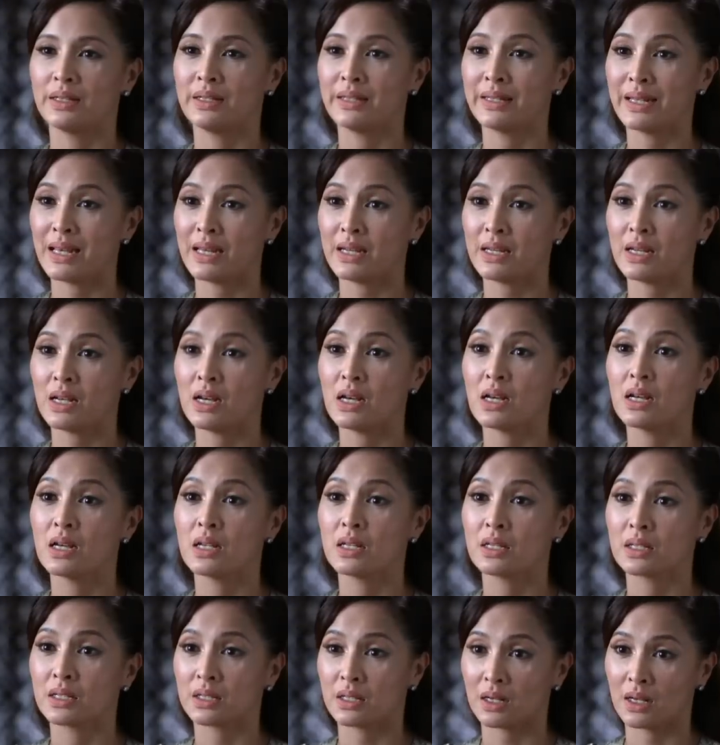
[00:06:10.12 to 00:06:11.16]
Dead
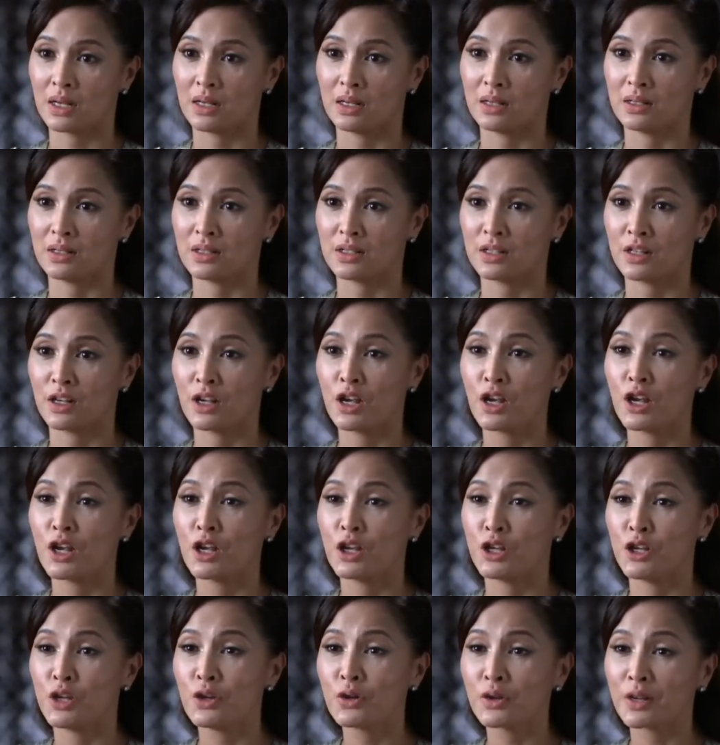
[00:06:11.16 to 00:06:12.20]
silence.
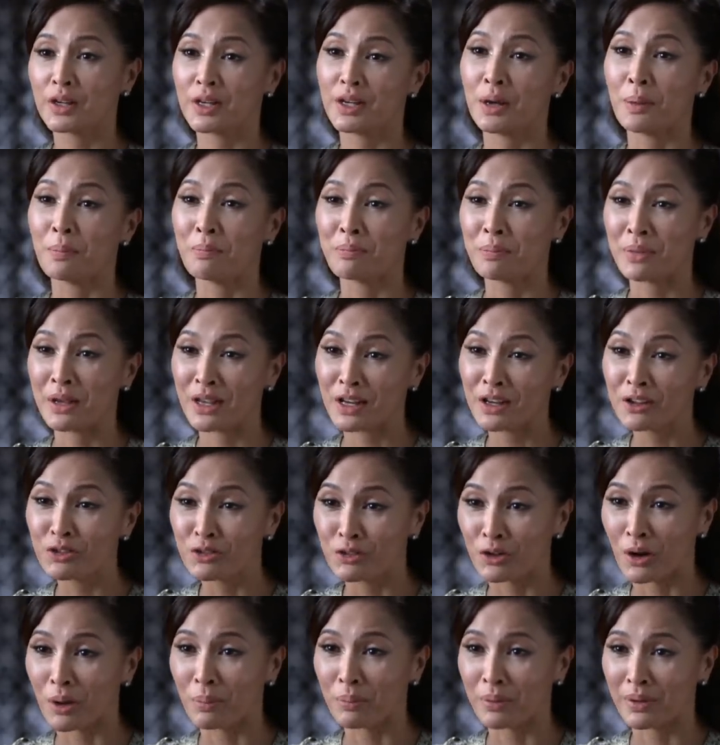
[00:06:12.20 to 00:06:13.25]
You could hear a pin
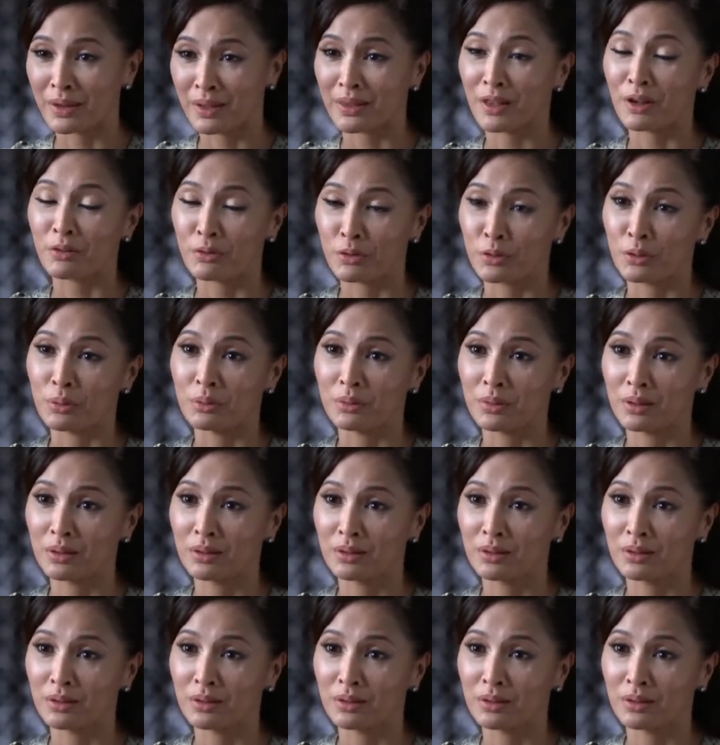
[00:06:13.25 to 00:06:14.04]
drop in that room.